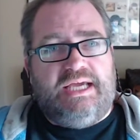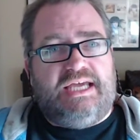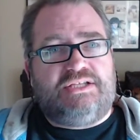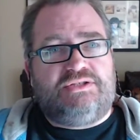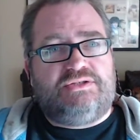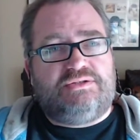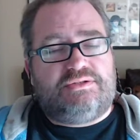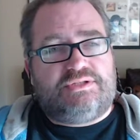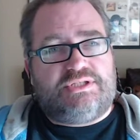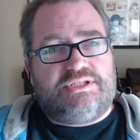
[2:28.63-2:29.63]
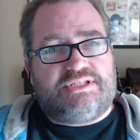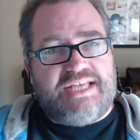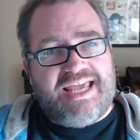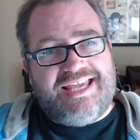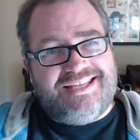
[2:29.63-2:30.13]
And she
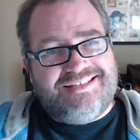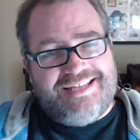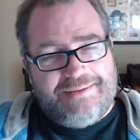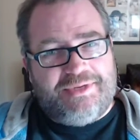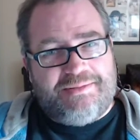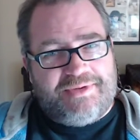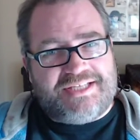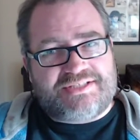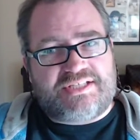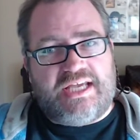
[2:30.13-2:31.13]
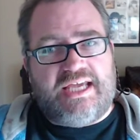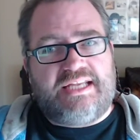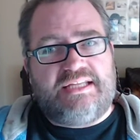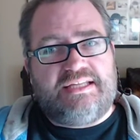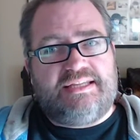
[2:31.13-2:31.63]
said, Emily Best
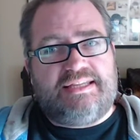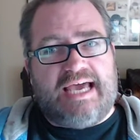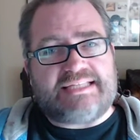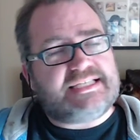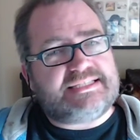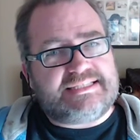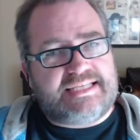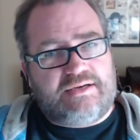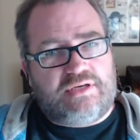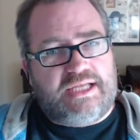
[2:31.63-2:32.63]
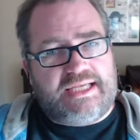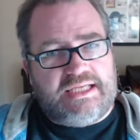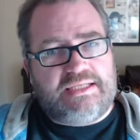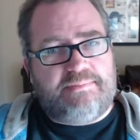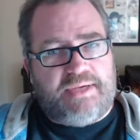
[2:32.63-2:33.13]
said, that doesn't sound like
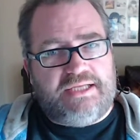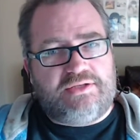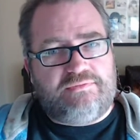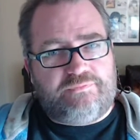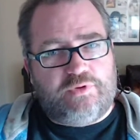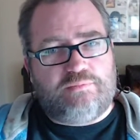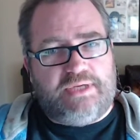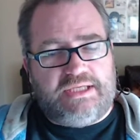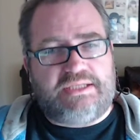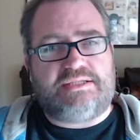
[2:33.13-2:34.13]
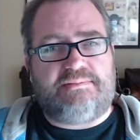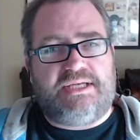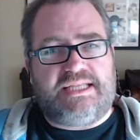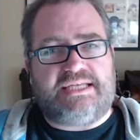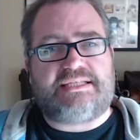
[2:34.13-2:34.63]
independent filmmaking to
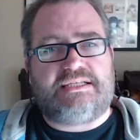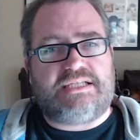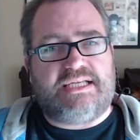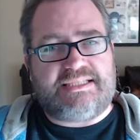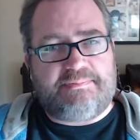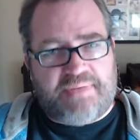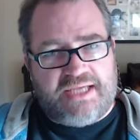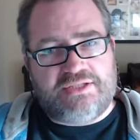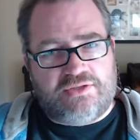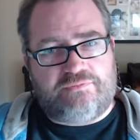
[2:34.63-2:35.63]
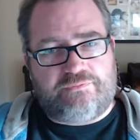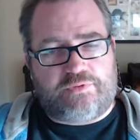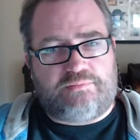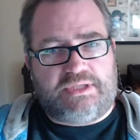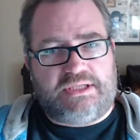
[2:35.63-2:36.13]
me. That sounds like dependent
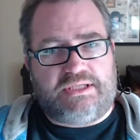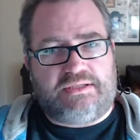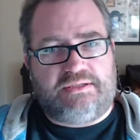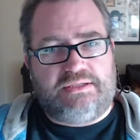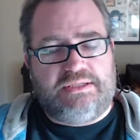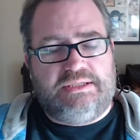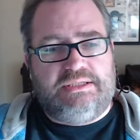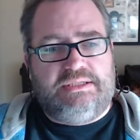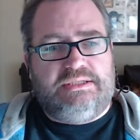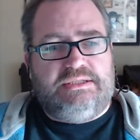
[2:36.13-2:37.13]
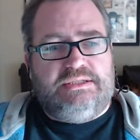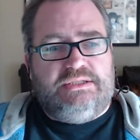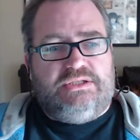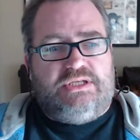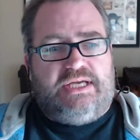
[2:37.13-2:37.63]
filmmaking.
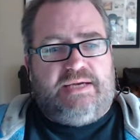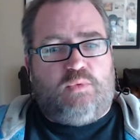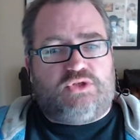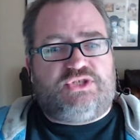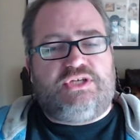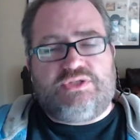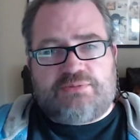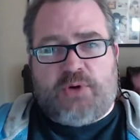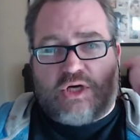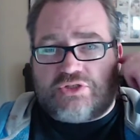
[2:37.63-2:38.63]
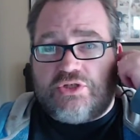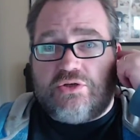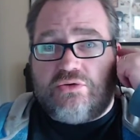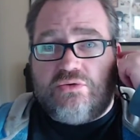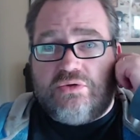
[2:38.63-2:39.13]
And what Seed and Spark
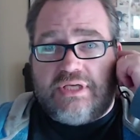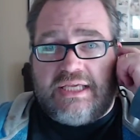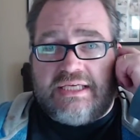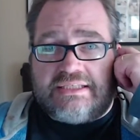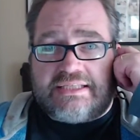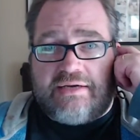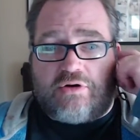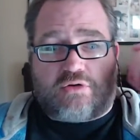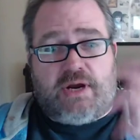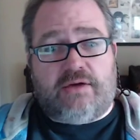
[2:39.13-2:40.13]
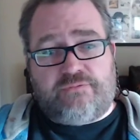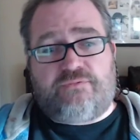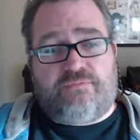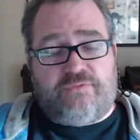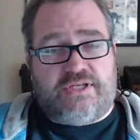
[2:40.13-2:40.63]
do is they're a
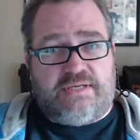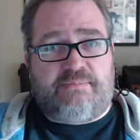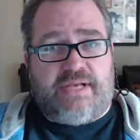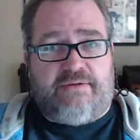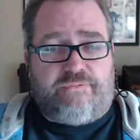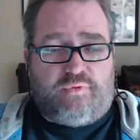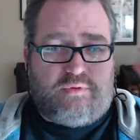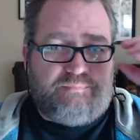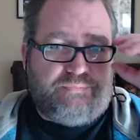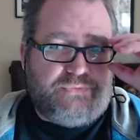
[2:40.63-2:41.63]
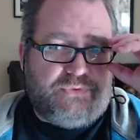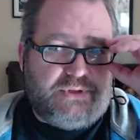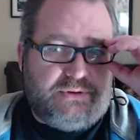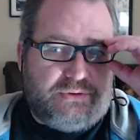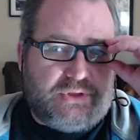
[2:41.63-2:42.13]
crowdfunding platform
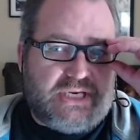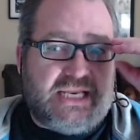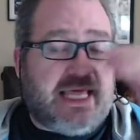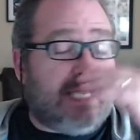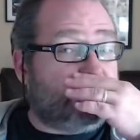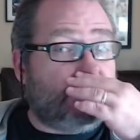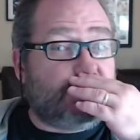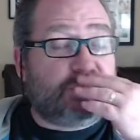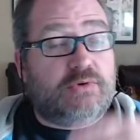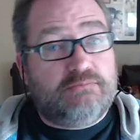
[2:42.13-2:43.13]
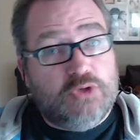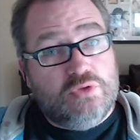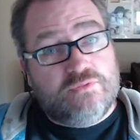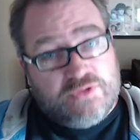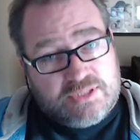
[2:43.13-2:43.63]
that allows you to
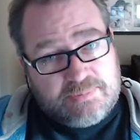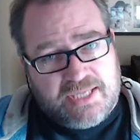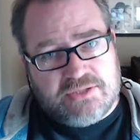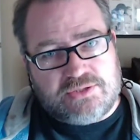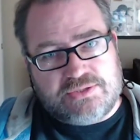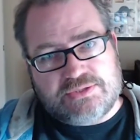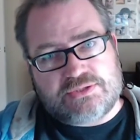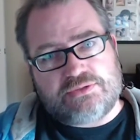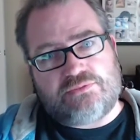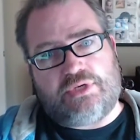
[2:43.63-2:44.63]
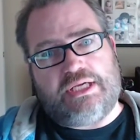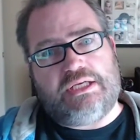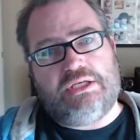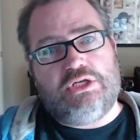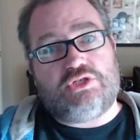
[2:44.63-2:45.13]
remove the dependence,
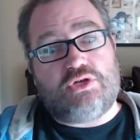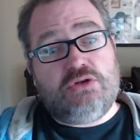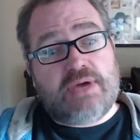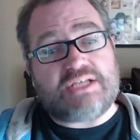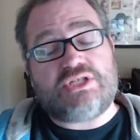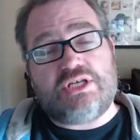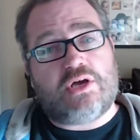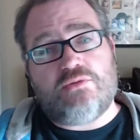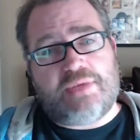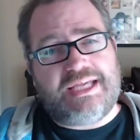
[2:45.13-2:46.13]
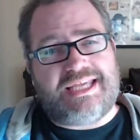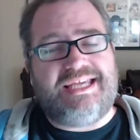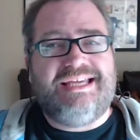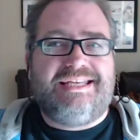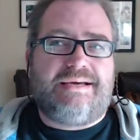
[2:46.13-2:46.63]
right? So you actually go make
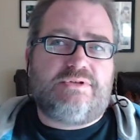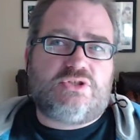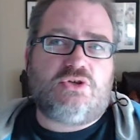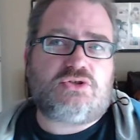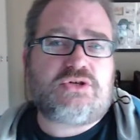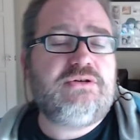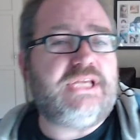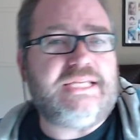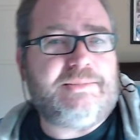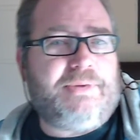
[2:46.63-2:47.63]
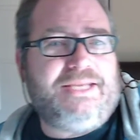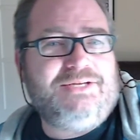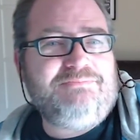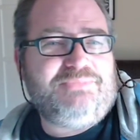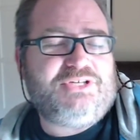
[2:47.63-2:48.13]
it. Now, it's not truly
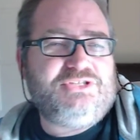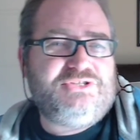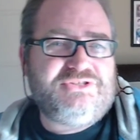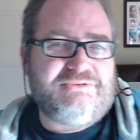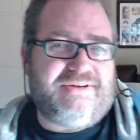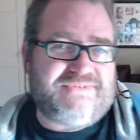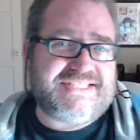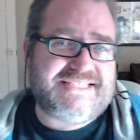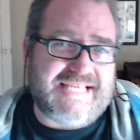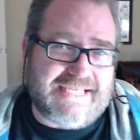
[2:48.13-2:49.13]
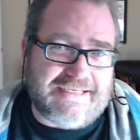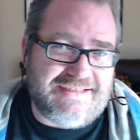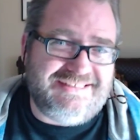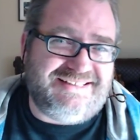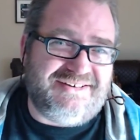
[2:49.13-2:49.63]
independent because you still have to sell it,
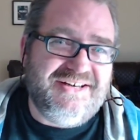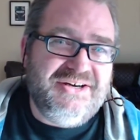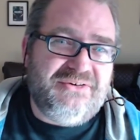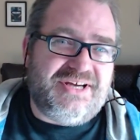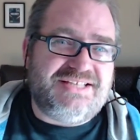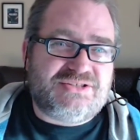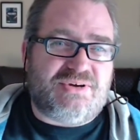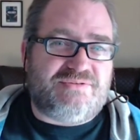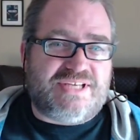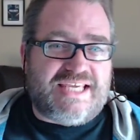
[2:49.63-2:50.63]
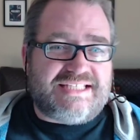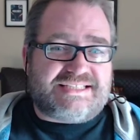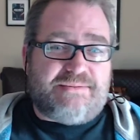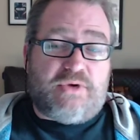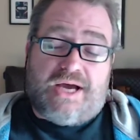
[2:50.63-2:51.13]
right? You still have to get it
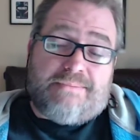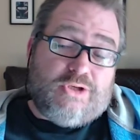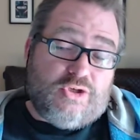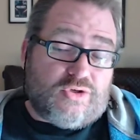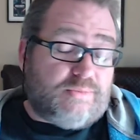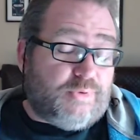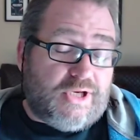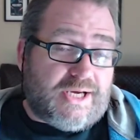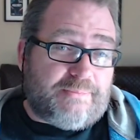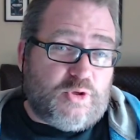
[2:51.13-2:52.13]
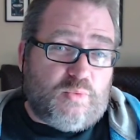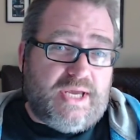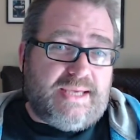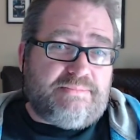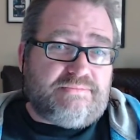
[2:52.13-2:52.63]
somewhere. I mean, you could put it up on the
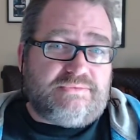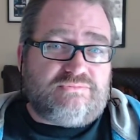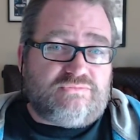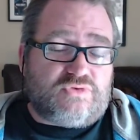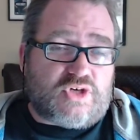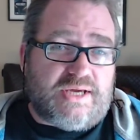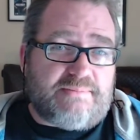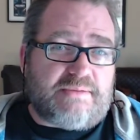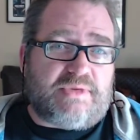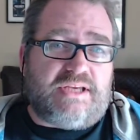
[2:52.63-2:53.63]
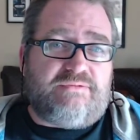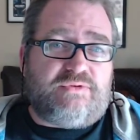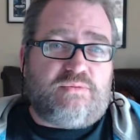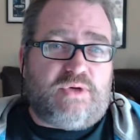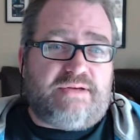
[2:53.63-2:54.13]
web and try and make money
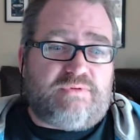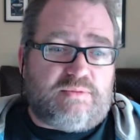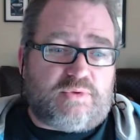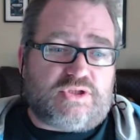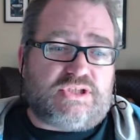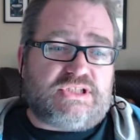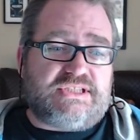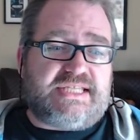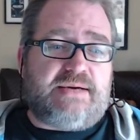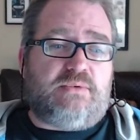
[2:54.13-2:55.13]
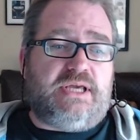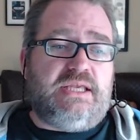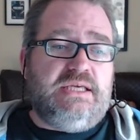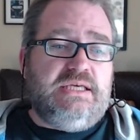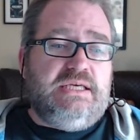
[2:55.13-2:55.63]
for whatever your project is that way.
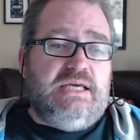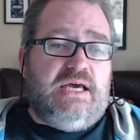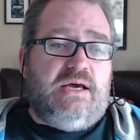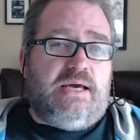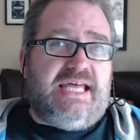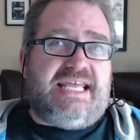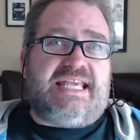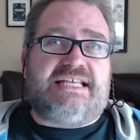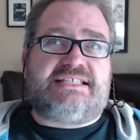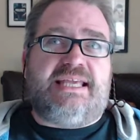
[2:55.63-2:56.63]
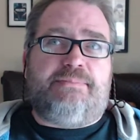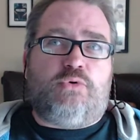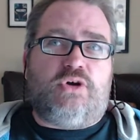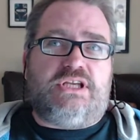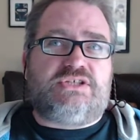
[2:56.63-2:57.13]
And I guess their
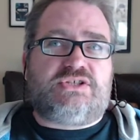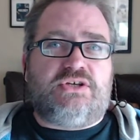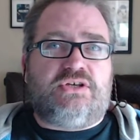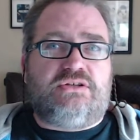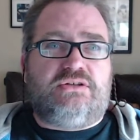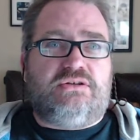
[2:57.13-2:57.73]
point is that